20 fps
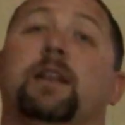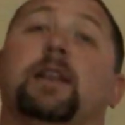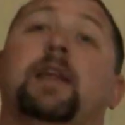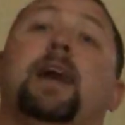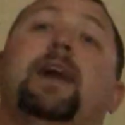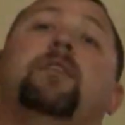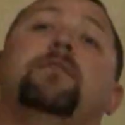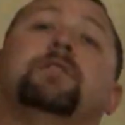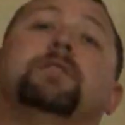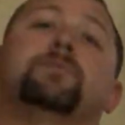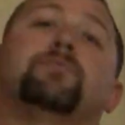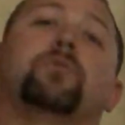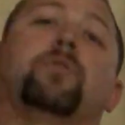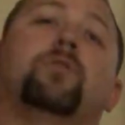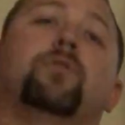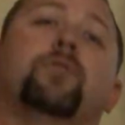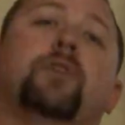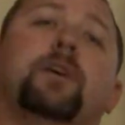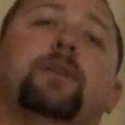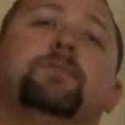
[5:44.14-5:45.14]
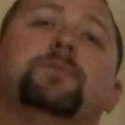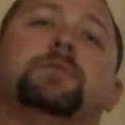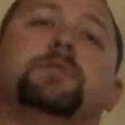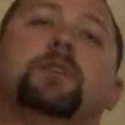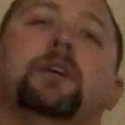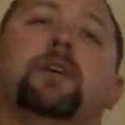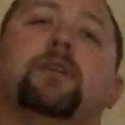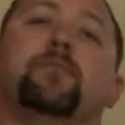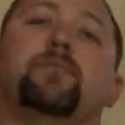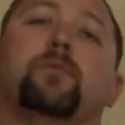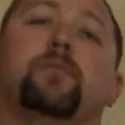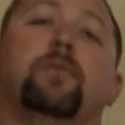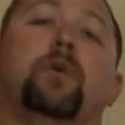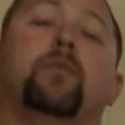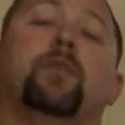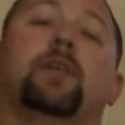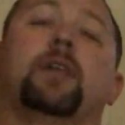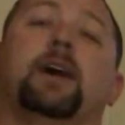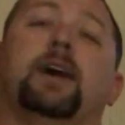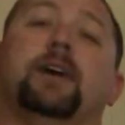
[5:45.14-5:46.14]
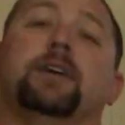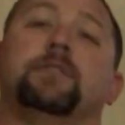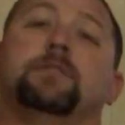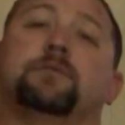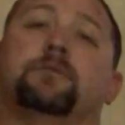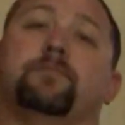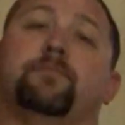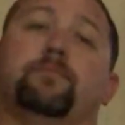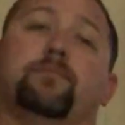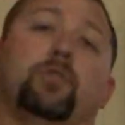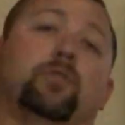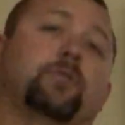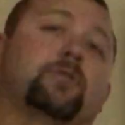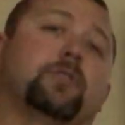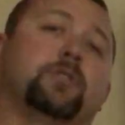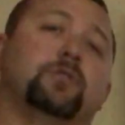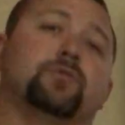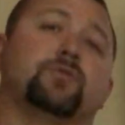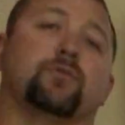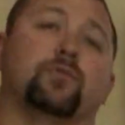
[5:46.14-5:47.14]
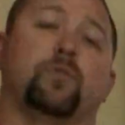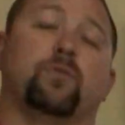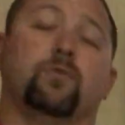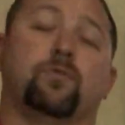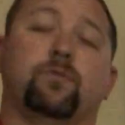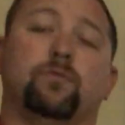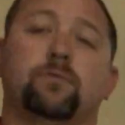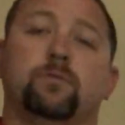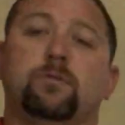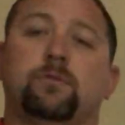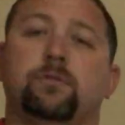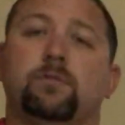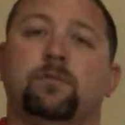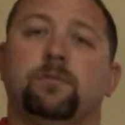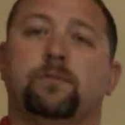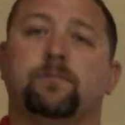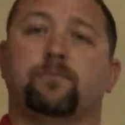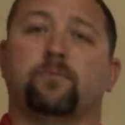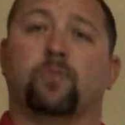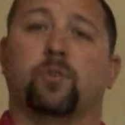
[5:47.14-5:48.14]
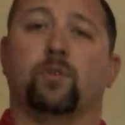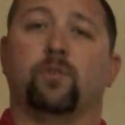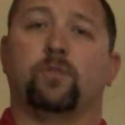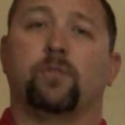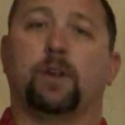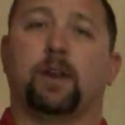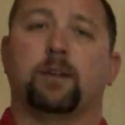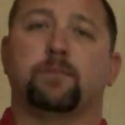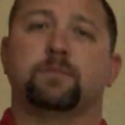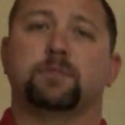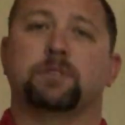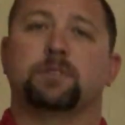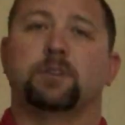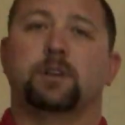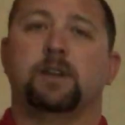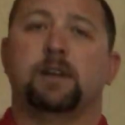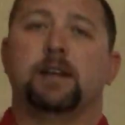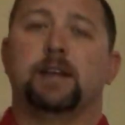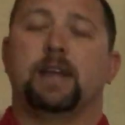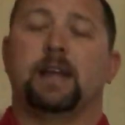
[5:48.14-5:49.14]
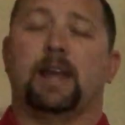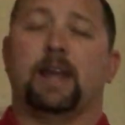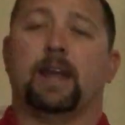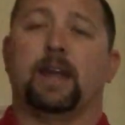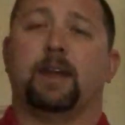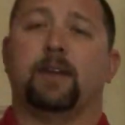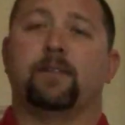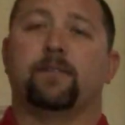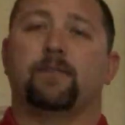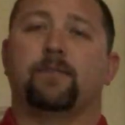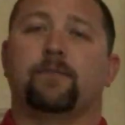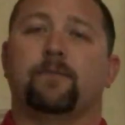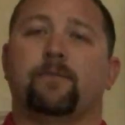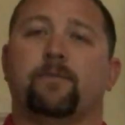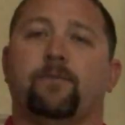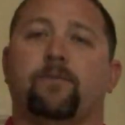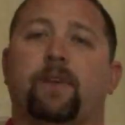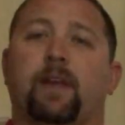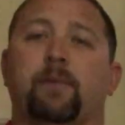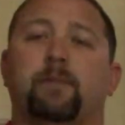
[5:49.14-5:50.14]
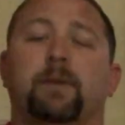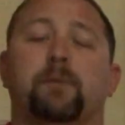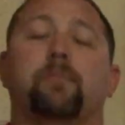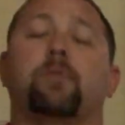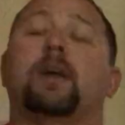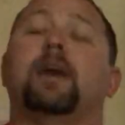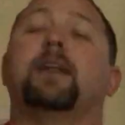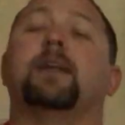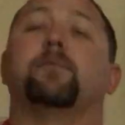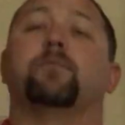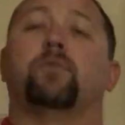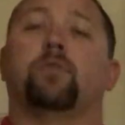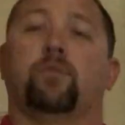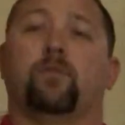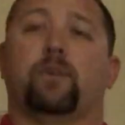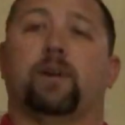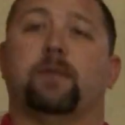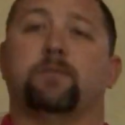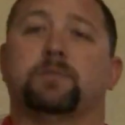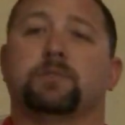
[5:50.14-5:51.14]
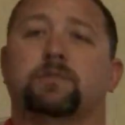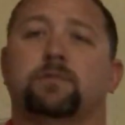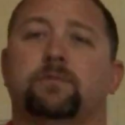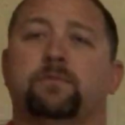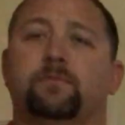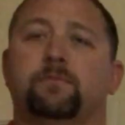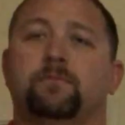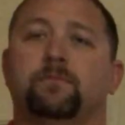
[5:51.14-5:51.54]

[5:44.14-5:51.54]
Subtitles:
Now these programs, they're promoted as birth control programs and family planning programs.